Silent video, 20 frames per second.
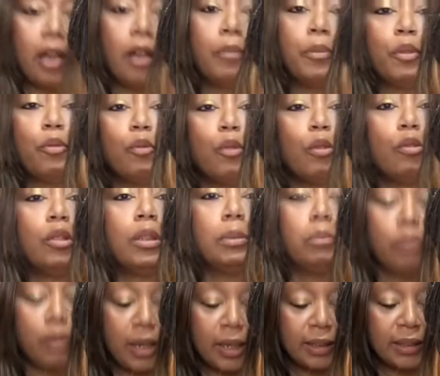help the roll-in
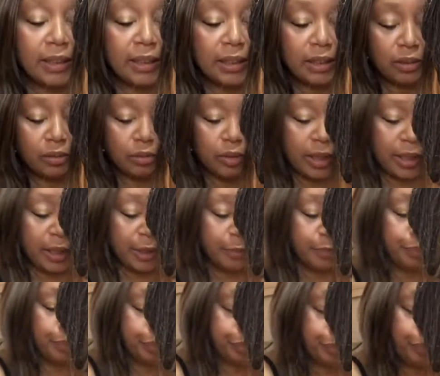process, okay?
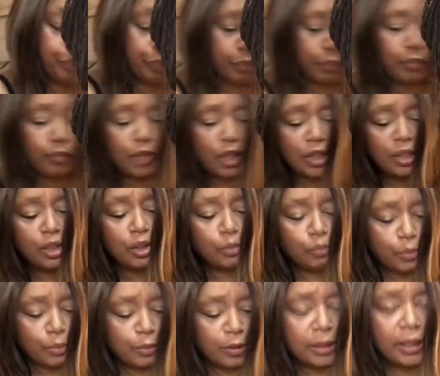So
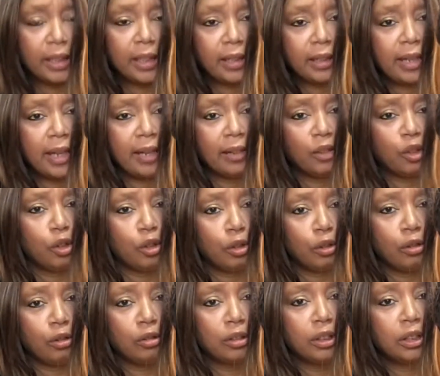we want to get that
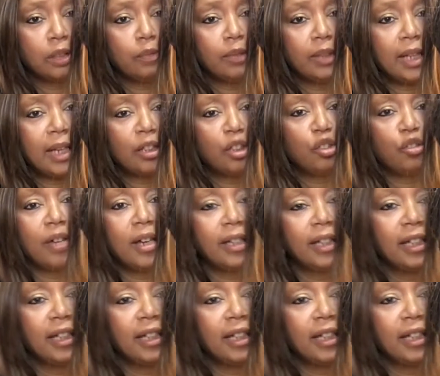curl, so we got to try